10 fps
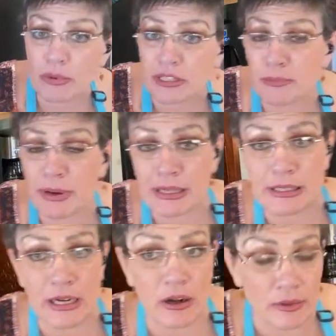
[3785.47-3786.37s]
it was a
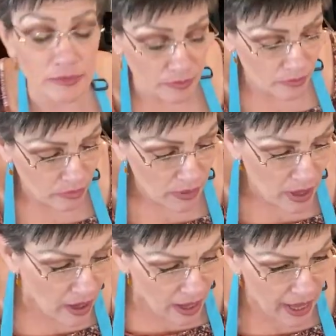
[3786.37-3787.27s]
big deal.
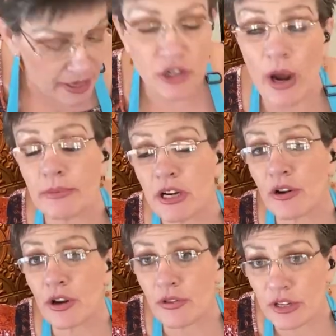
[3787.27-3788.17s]
And so I'm
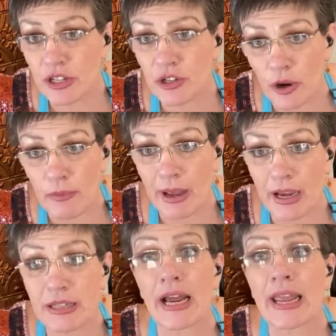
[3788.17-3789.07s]
telling you the story
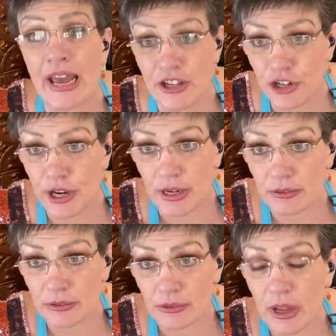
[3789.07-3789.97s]
because I get you.
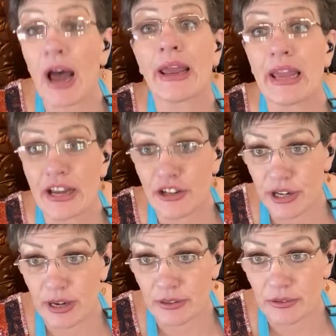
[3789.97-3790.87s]
I
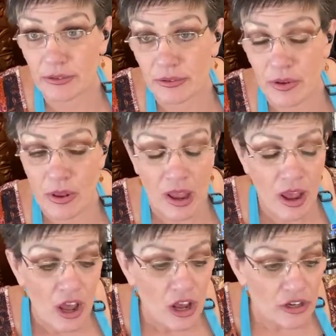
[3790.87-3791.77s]
get you.
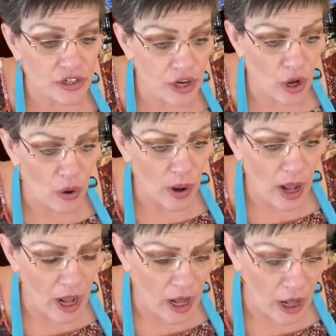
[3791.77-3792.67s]
So
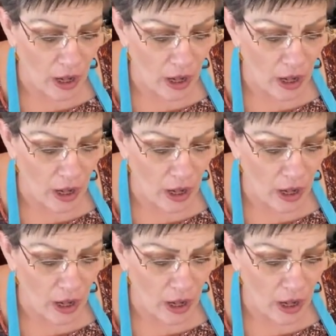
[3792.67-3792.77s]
